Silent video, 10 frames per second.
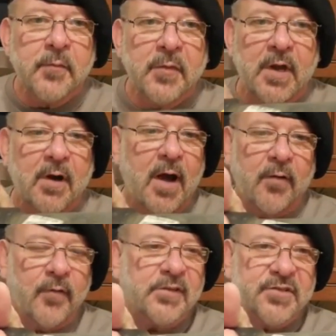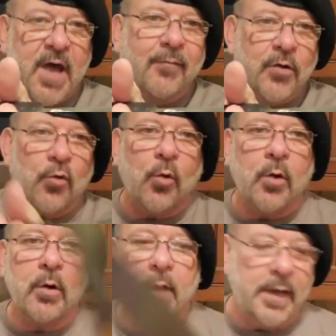They're out of El
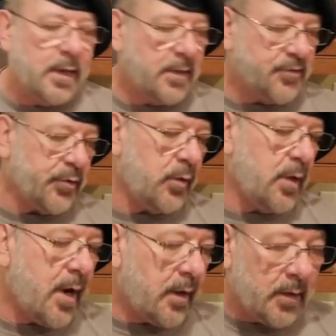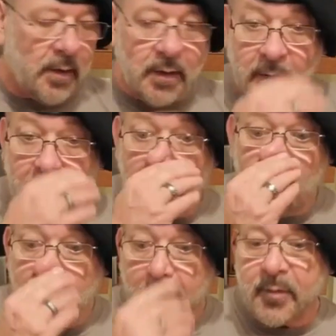Salvador, and so a lot of
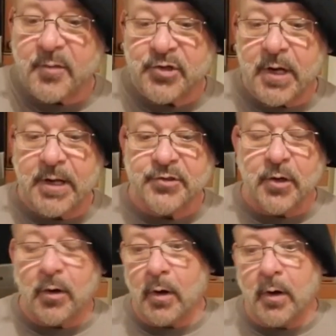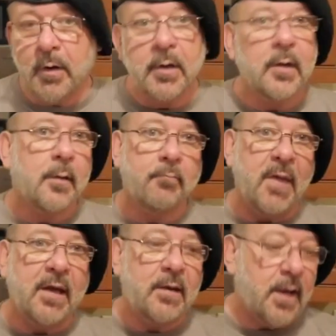the machetes are
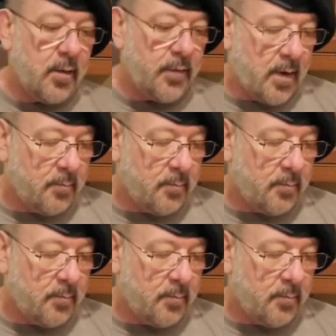made down there.